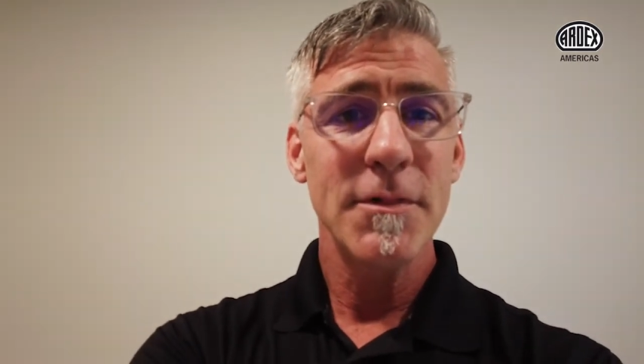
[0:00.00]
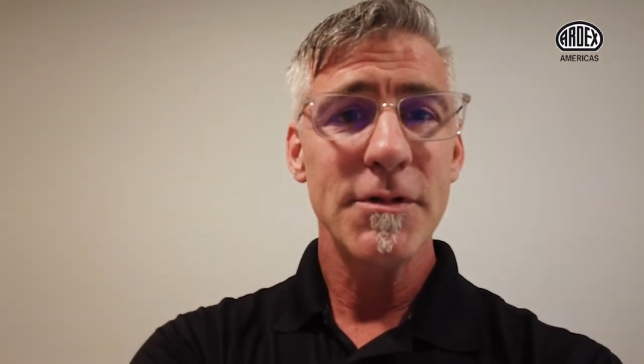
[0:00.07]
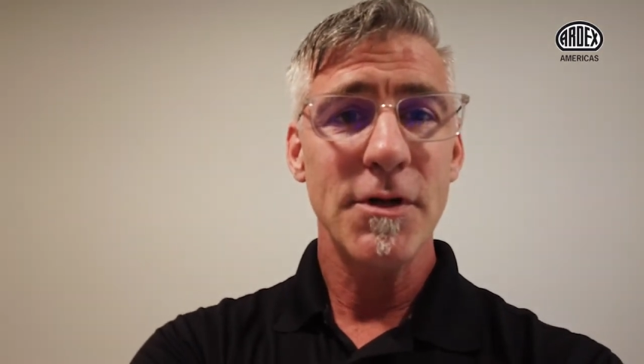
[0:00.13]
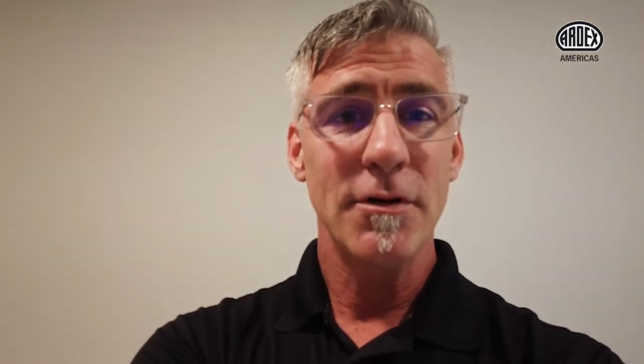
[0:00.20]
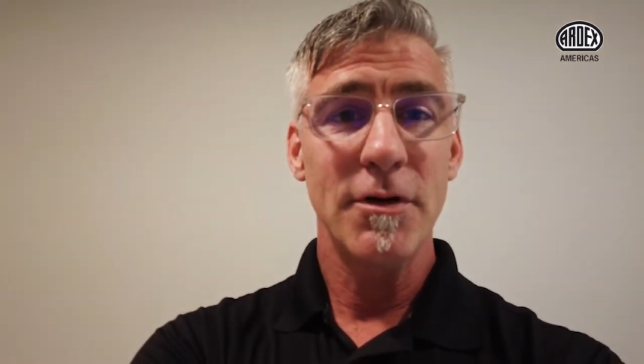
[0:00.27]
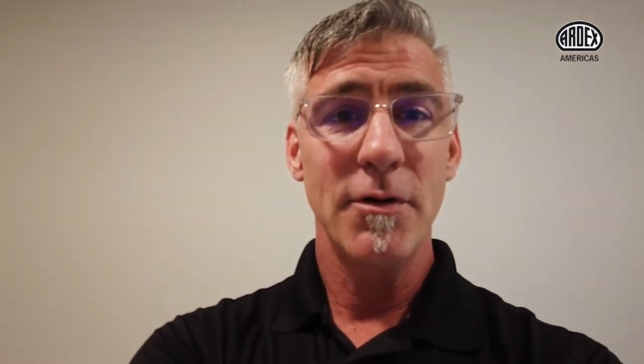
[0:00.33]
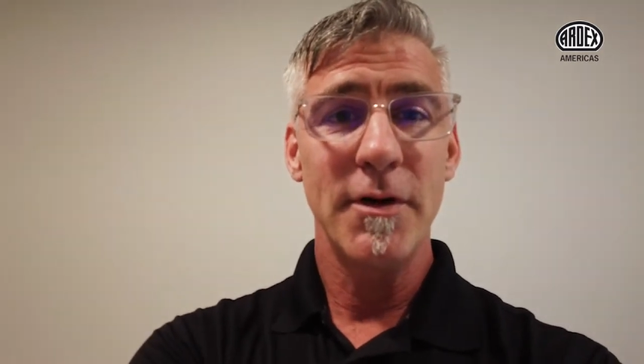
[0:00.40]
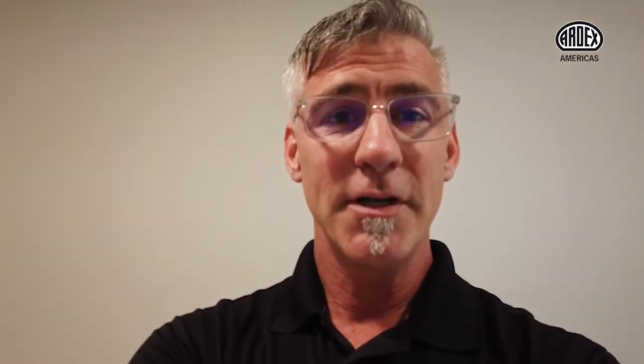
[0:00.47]

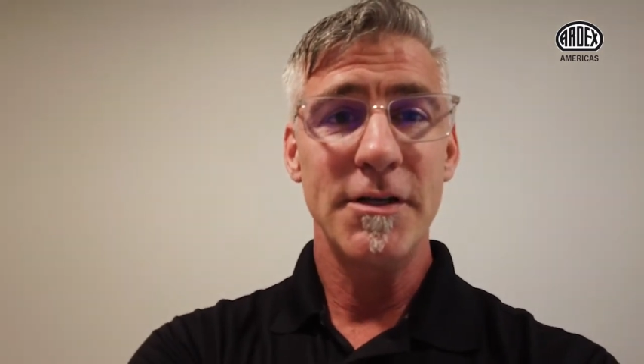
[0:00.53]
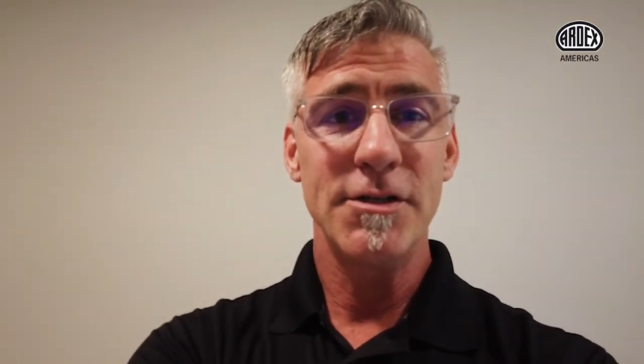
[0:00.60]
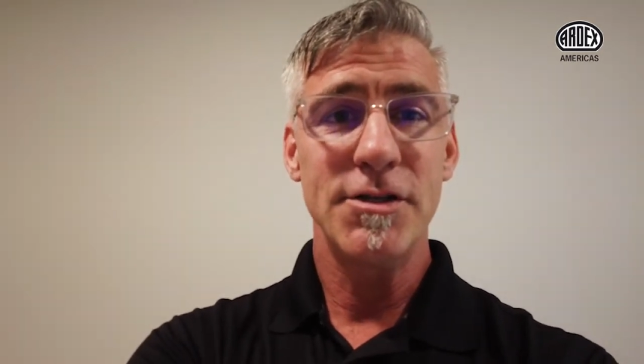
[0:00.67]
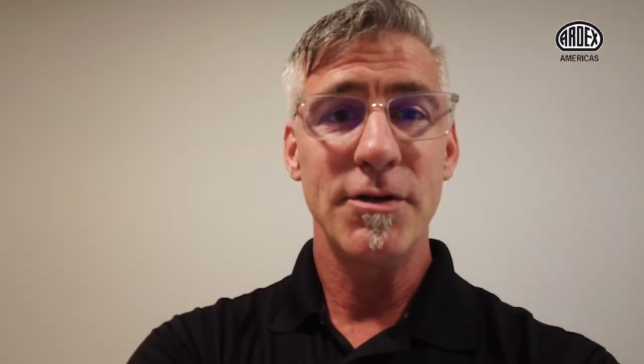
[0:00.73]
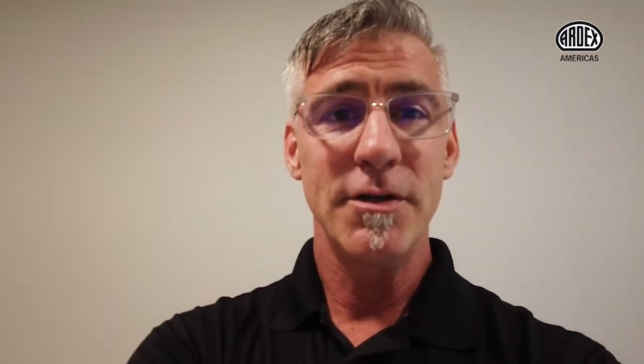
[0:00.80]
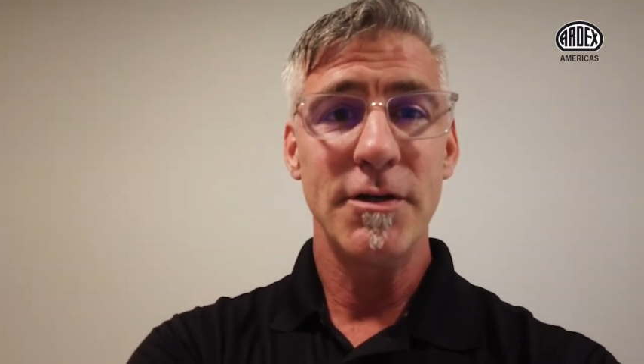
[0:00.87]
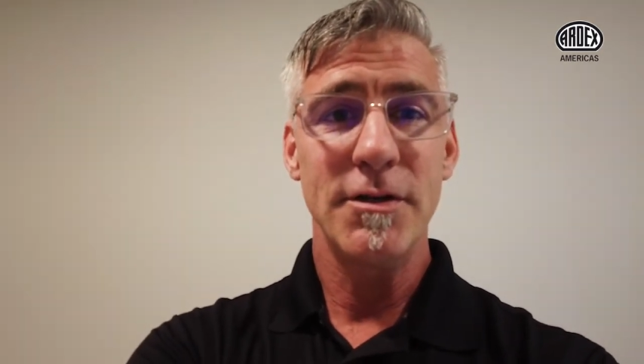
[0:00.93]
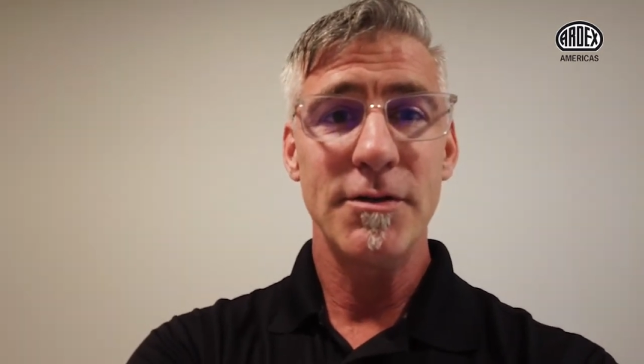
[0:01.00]
So I'll go ahead and
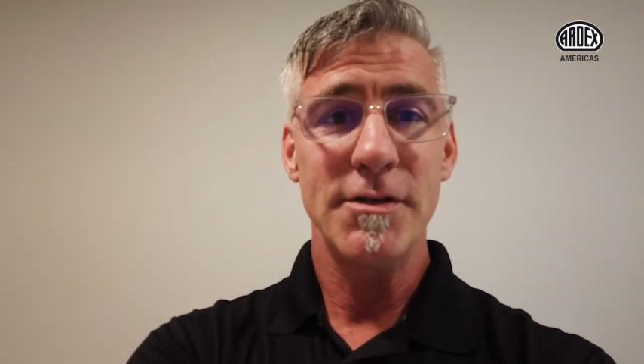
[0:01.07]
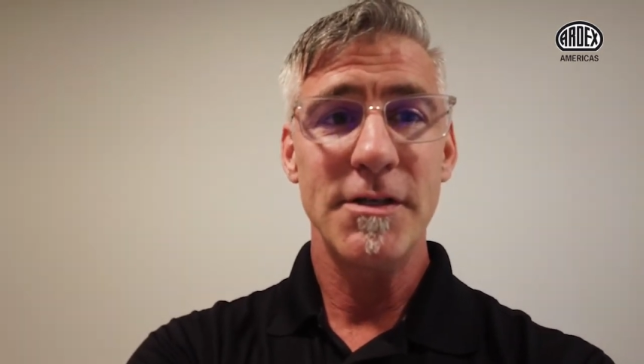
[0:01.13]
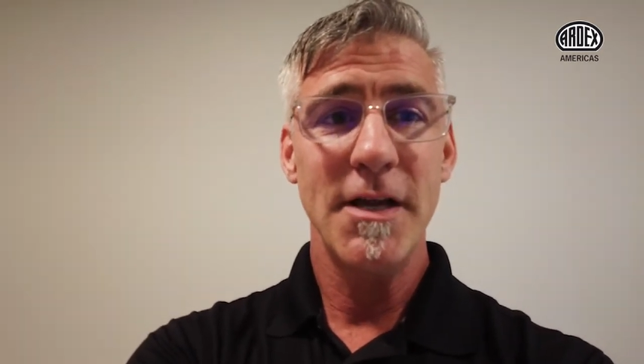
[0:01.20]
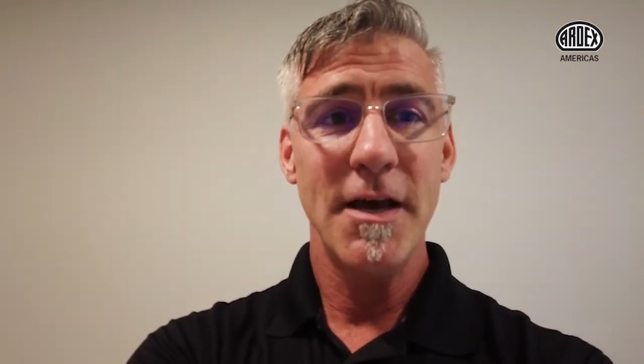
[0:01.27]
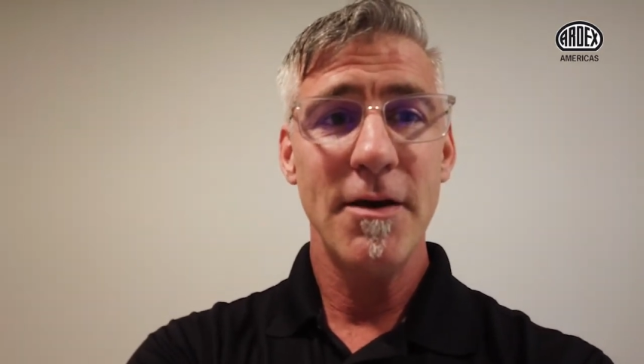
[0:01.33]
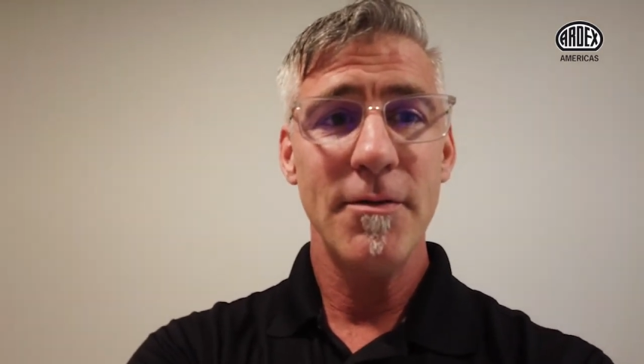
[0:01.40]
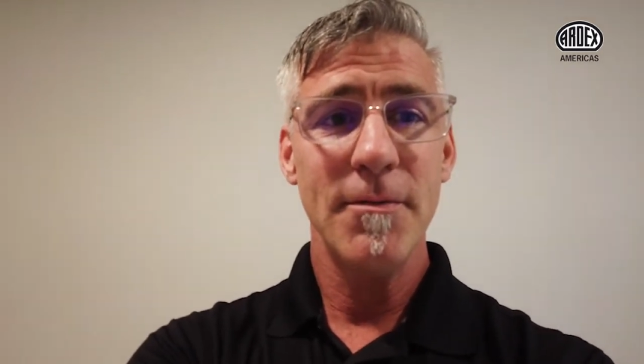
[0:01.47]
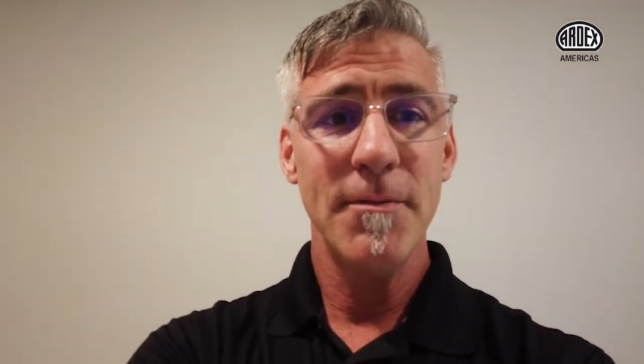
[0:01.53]
show you those
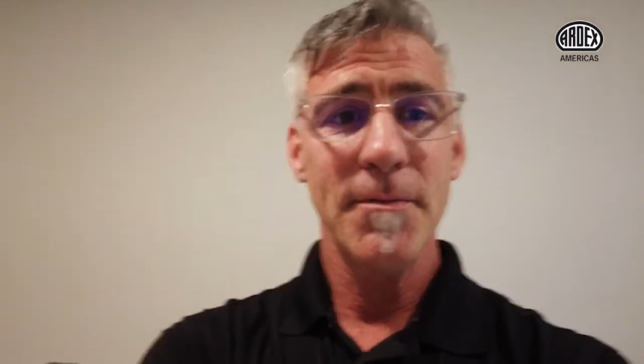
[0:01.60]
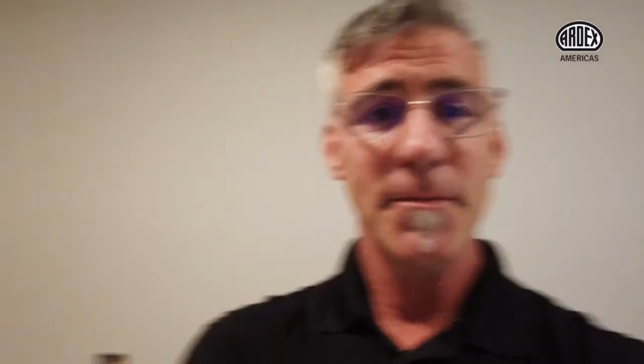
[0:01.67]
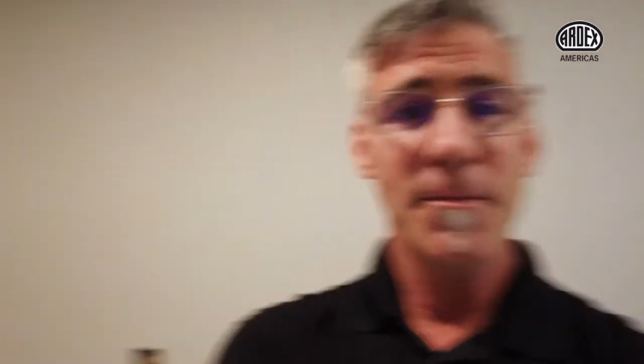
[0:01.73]
now.